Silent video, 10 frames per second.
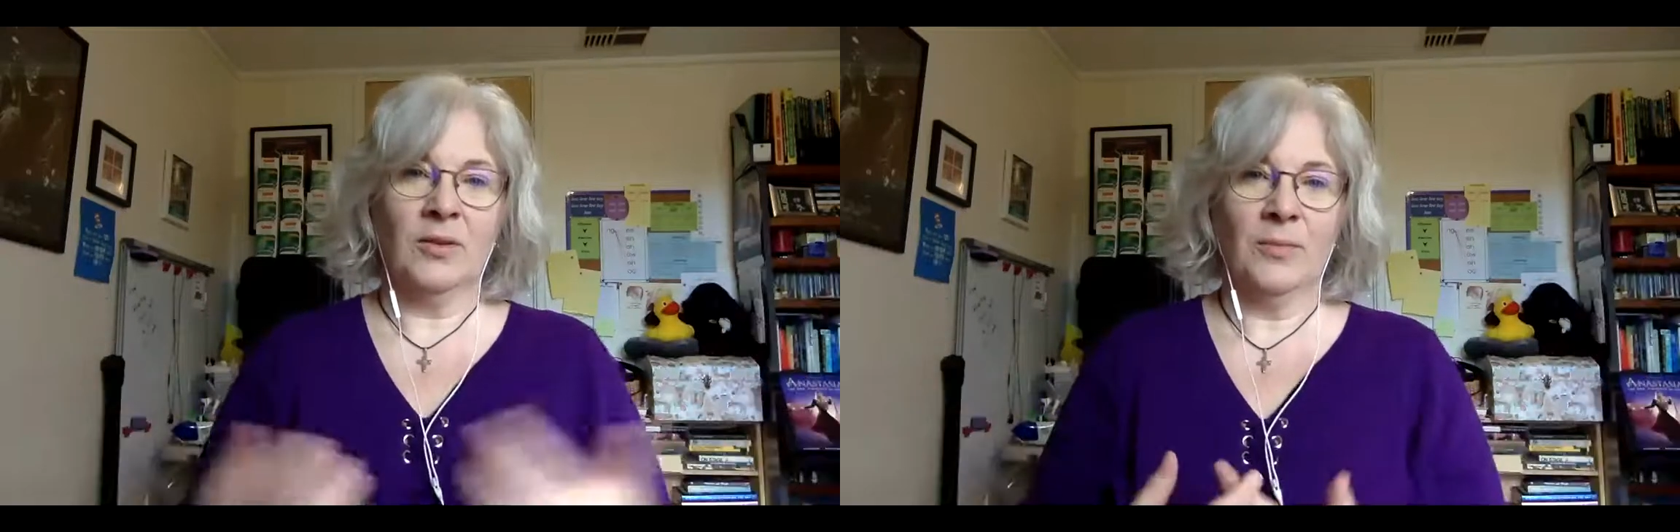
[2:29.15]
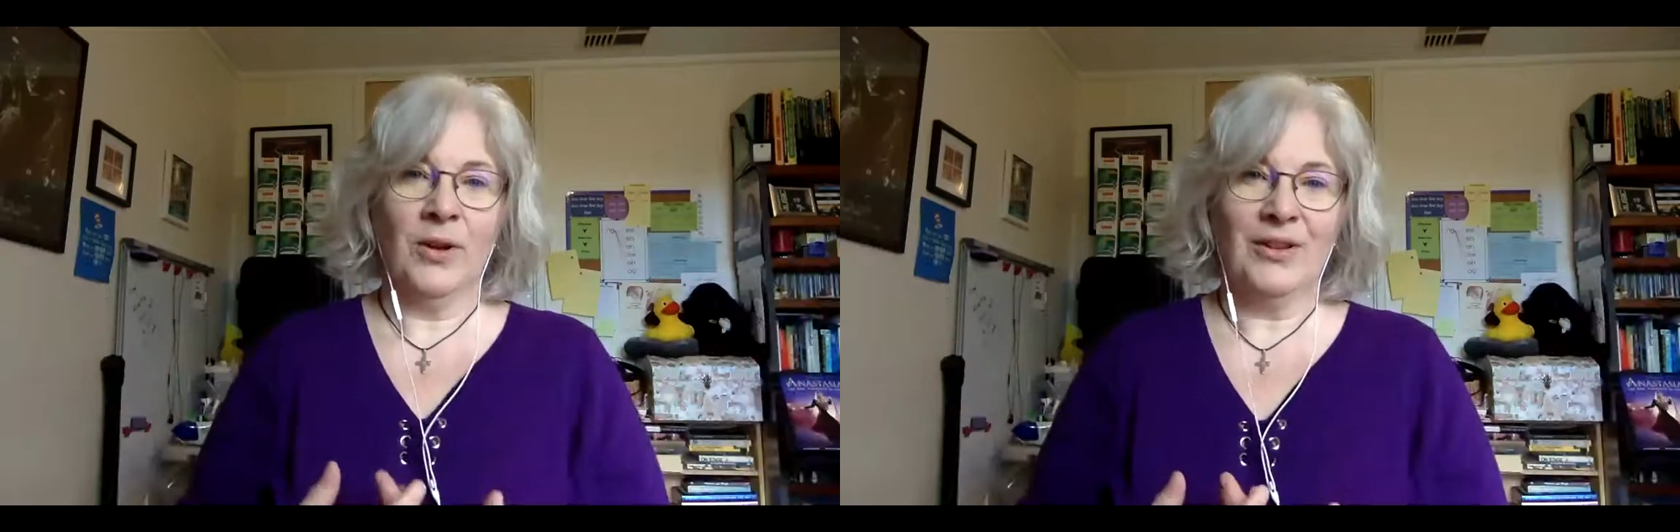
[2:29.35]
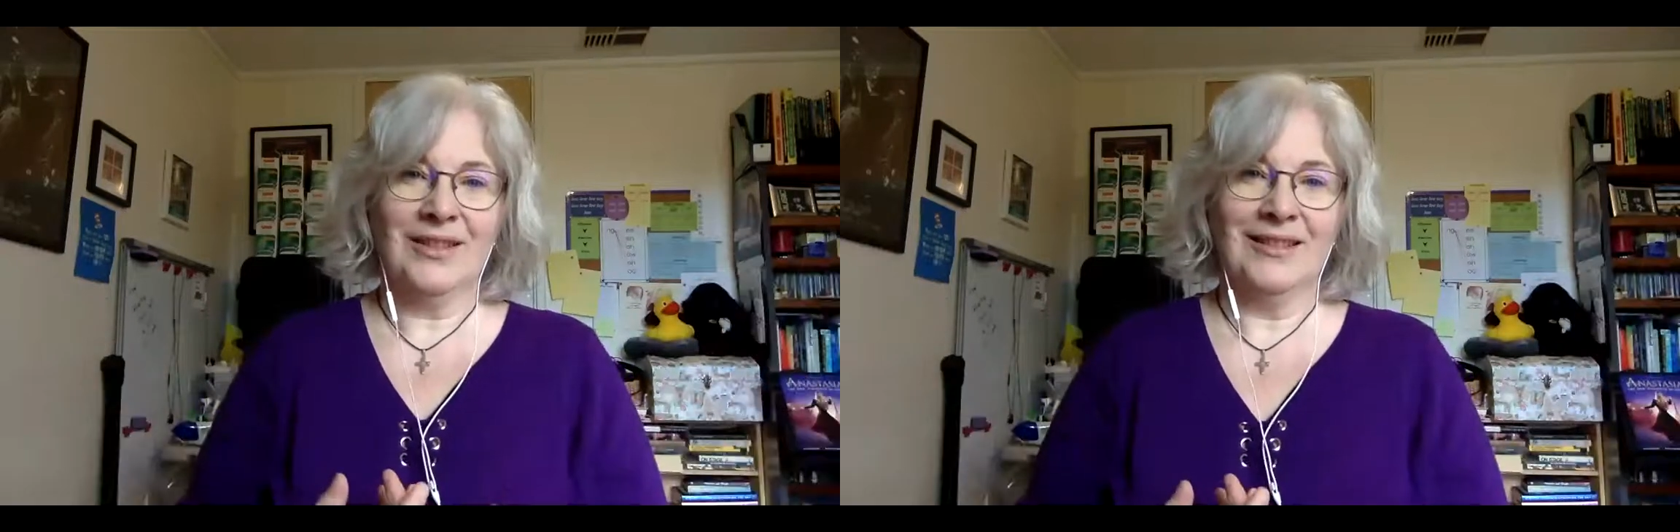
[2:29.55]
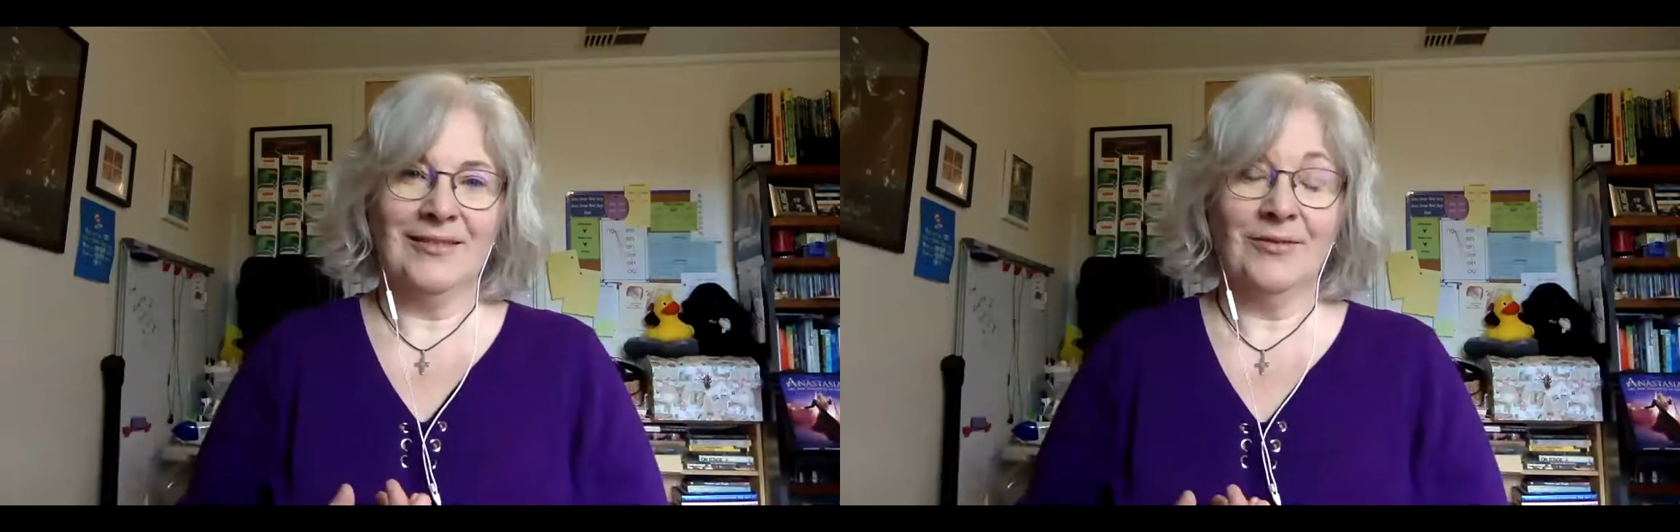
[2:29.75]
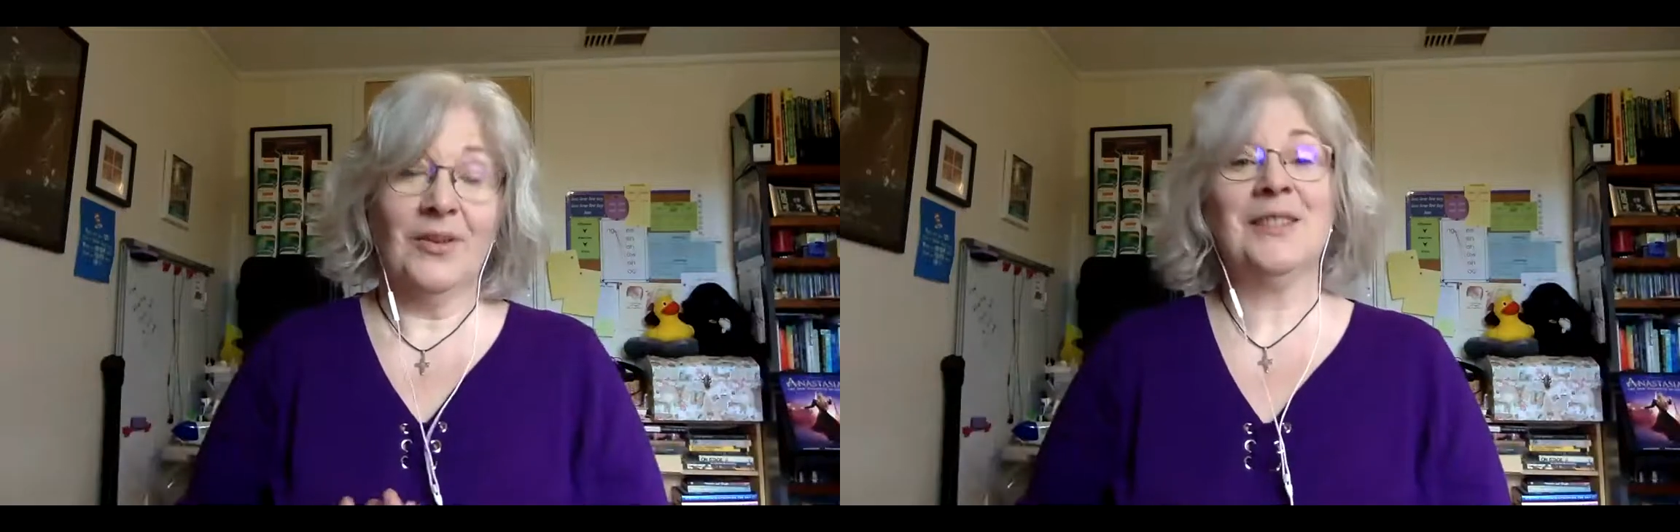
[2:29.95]
with a
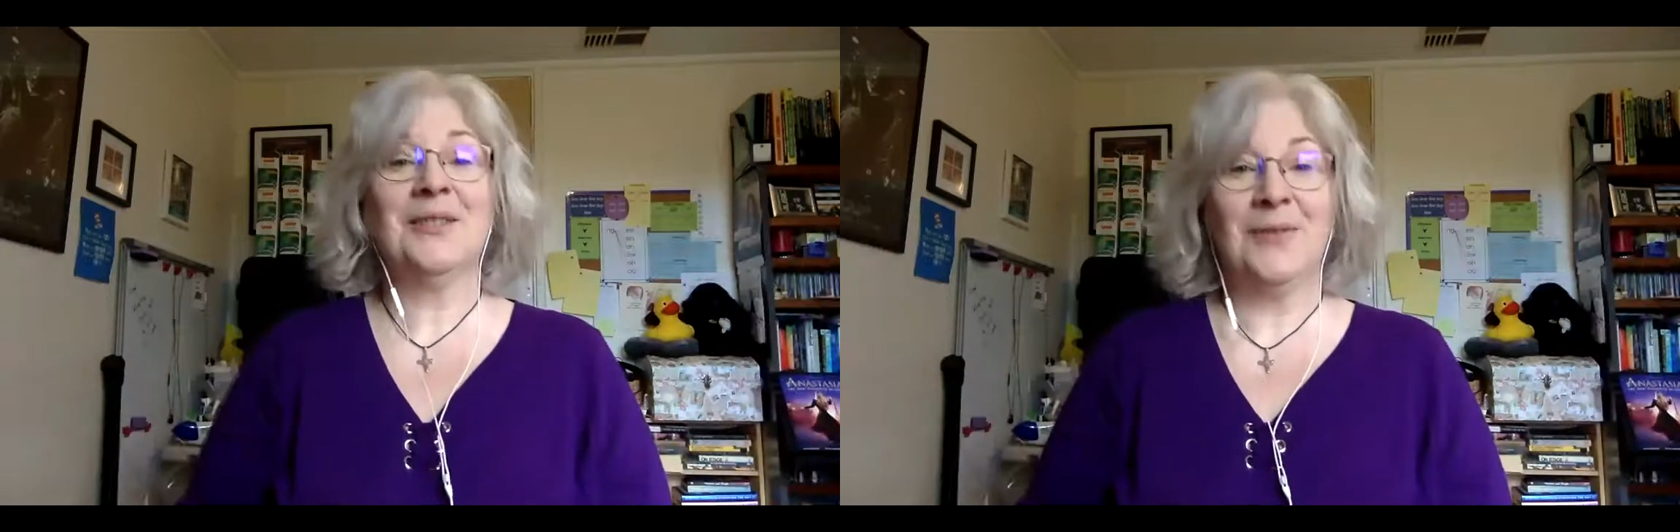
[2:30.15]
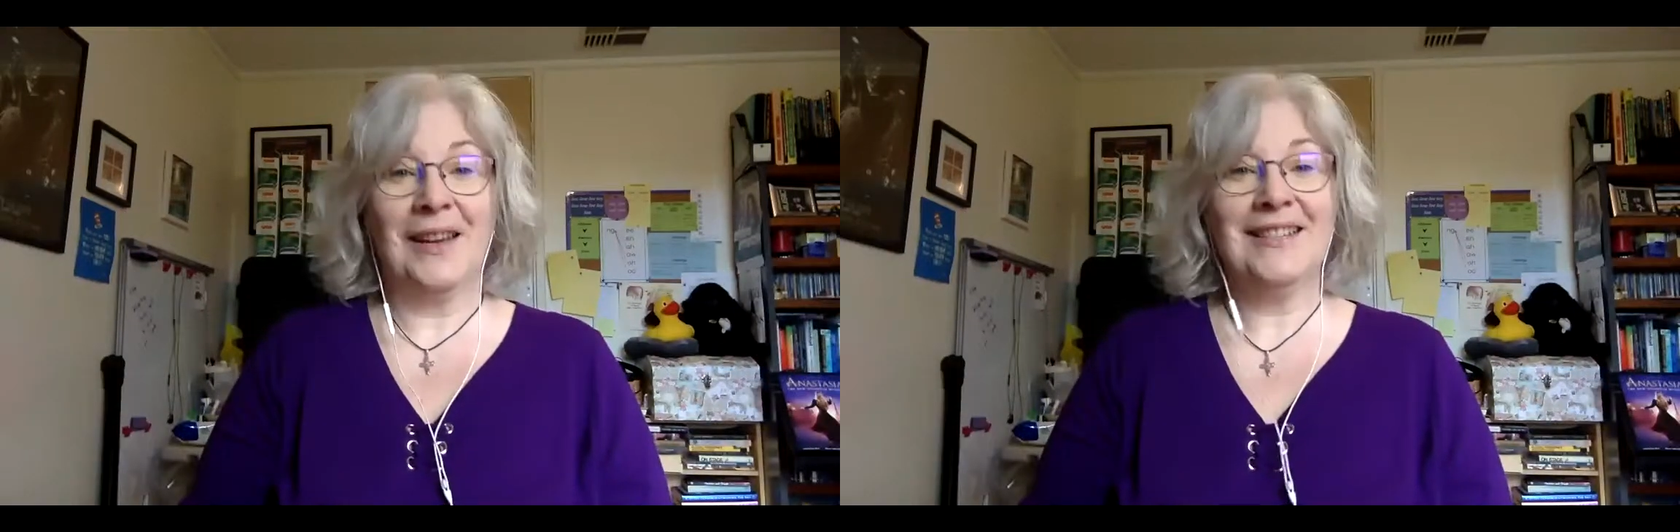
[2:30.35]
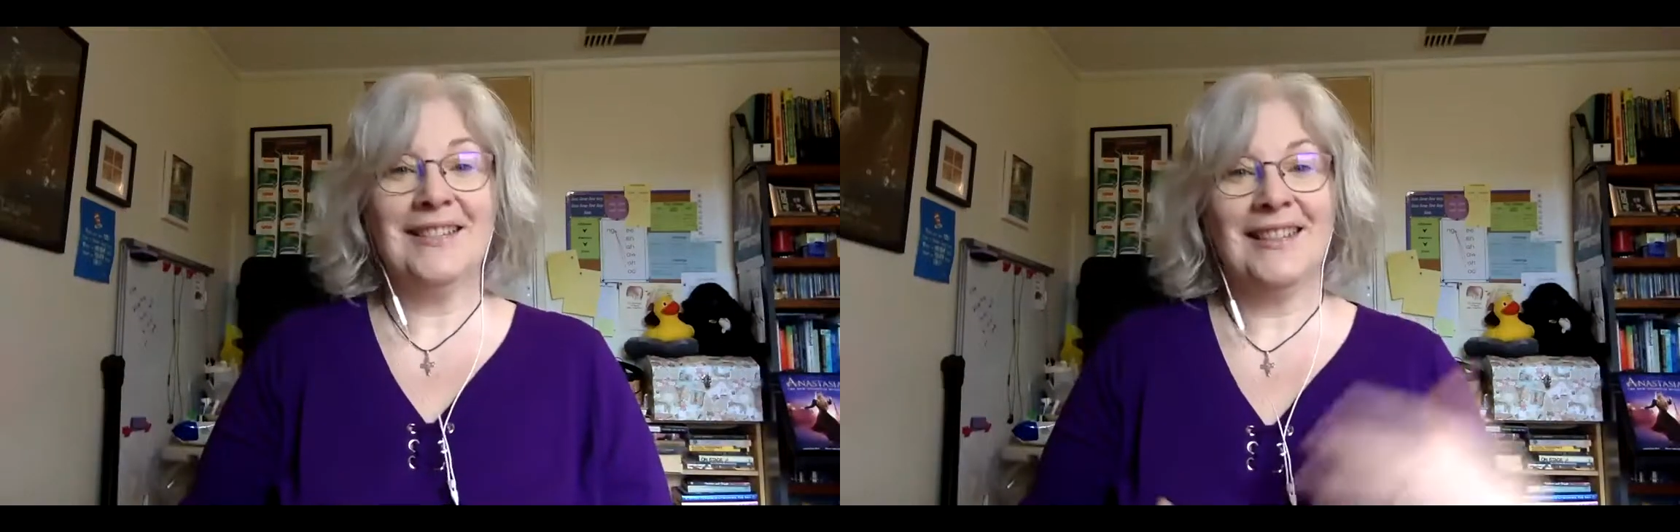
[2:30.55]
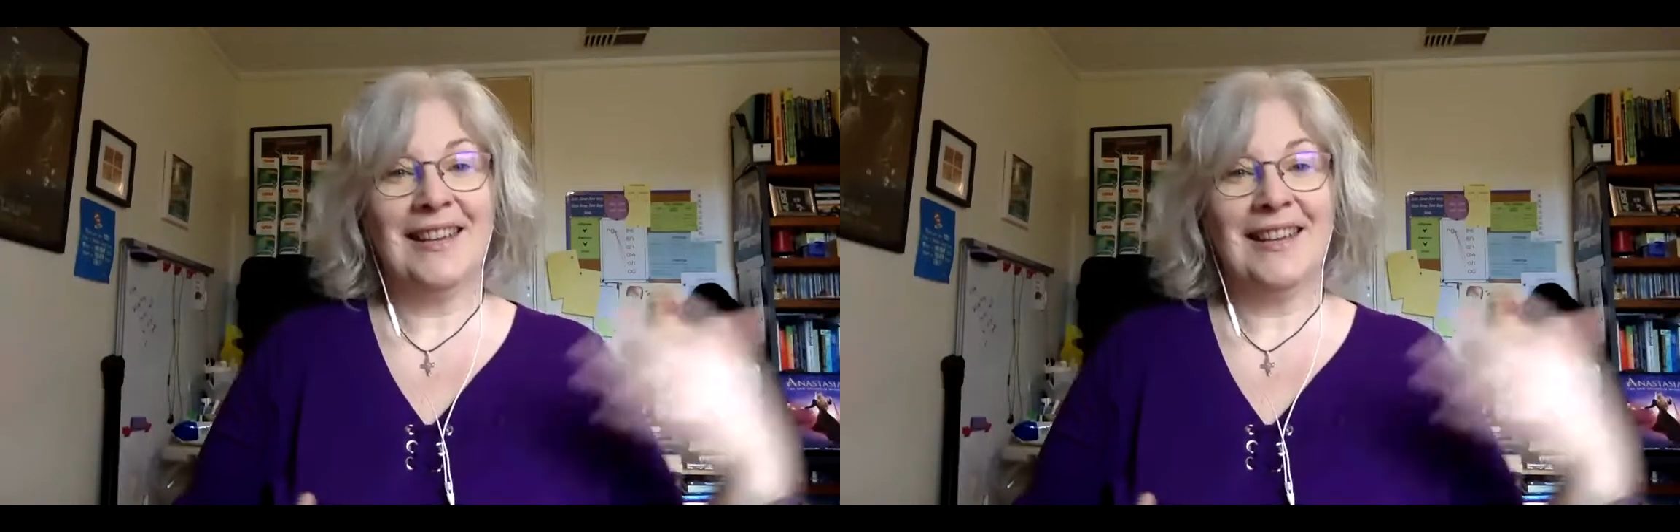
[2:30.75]
person face-to-face